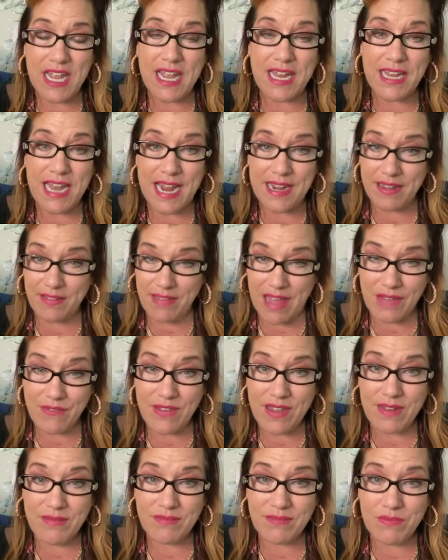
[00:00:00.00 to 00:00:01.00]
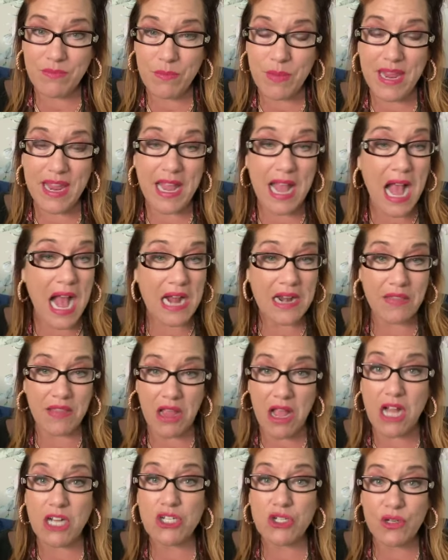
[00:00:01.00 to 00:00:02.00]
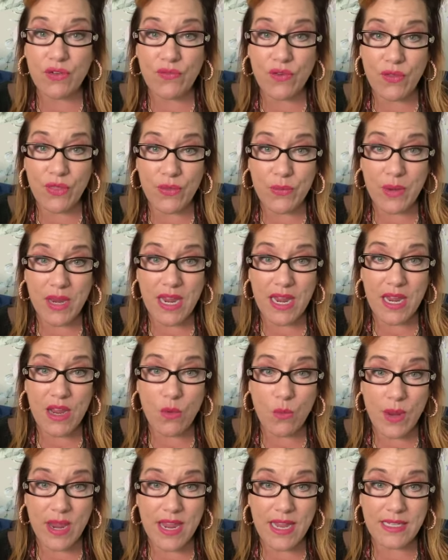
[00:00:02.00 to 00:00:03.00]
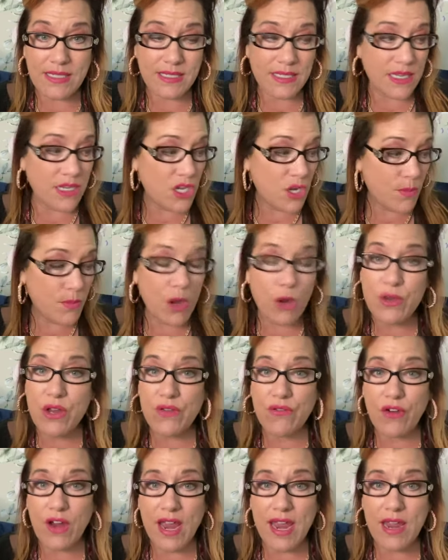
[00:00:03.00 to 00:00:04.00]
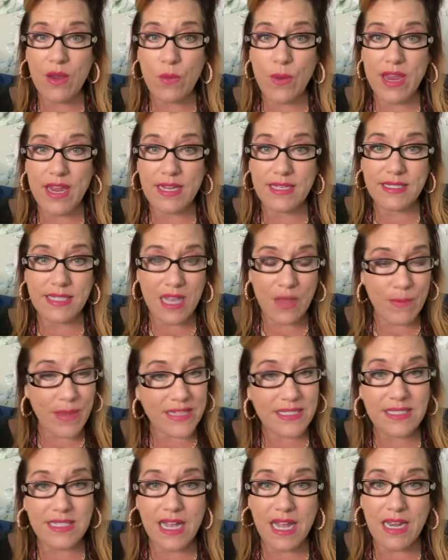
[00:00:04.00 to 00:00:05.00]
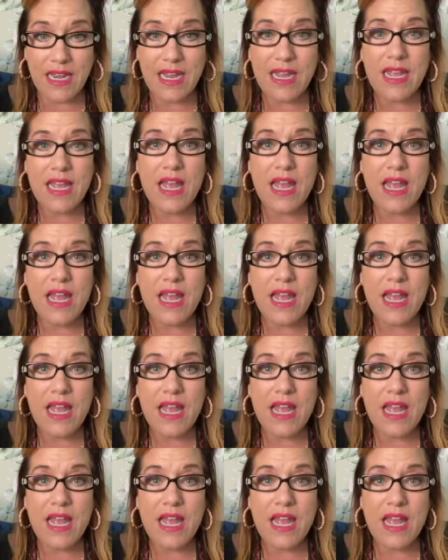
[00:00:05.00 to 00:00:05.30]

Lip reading: 9/11, being out of the country for 3 weeks, pneumonia for 8 weeks, and my son